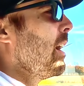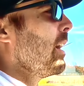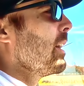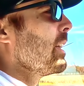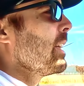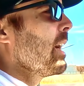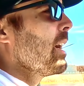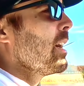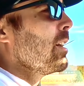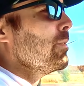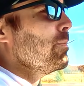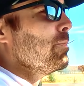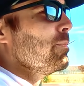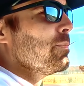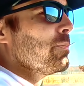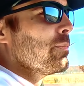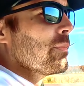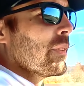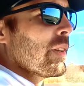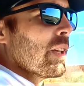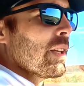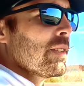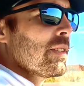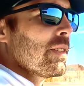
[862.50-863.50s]
yeah,
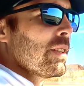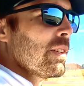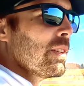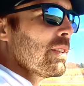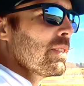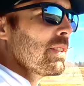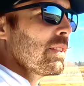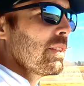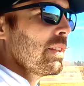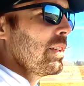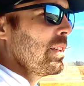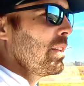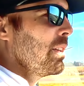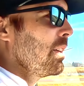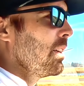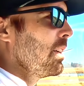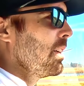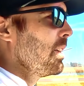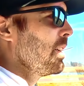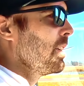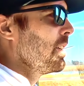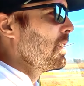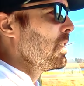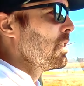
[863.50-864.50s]
this is
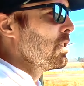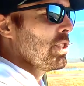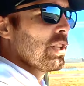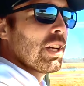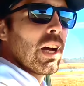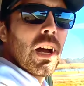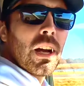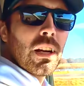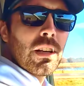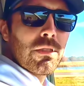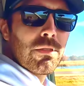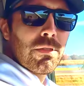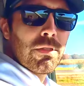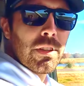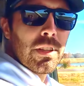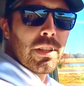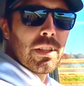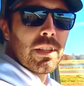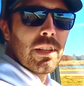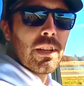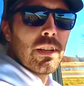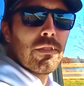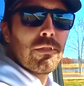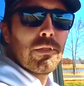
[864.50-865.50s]
the
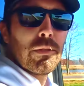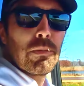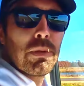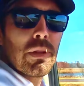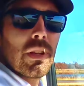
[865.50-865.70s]
geography of the